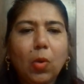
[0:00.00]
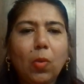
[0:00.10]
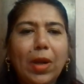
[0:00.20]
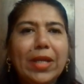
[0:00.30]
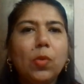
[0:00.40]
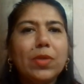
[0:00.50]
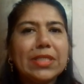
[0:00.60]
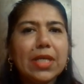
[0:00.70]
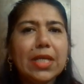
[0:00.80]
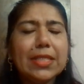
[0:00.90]
while
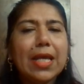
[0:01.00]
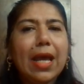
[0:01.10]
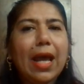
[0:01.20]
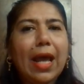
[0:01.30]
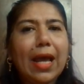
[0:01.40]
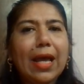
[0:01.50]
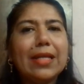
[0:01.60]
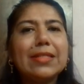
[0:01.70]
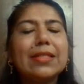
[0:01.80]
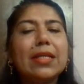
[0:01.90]
Vistas
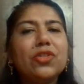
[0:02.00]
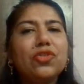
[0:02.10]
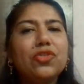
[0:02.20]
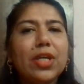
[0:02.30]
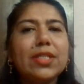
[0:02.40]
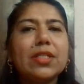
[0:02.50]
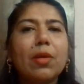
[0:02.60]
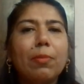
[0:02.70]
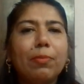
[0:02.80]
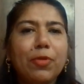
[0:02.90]
has just
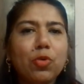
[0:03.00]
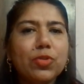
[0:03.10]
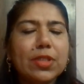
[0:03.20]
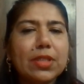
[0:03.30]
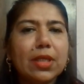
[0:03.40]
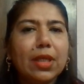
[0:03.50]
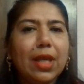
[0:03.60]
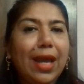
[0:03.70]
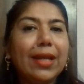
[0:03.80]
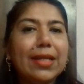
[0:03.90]
prose
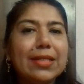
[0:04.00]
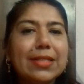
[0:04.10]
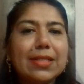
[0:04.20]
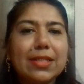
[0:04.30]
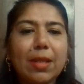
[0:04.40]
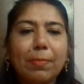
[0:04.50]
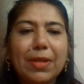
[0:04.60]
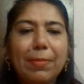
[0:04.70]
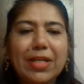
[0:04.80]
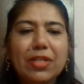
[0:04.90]
and it is a
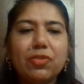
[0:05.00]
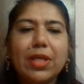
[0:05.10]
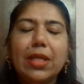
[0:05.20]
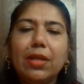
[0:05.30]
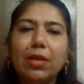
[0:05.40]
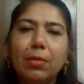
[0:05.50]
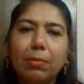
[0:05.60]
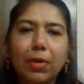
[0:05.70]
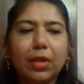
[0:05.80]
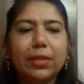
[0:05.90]
supplementary
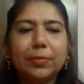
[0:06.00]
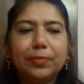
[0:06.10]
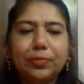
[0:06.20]
book.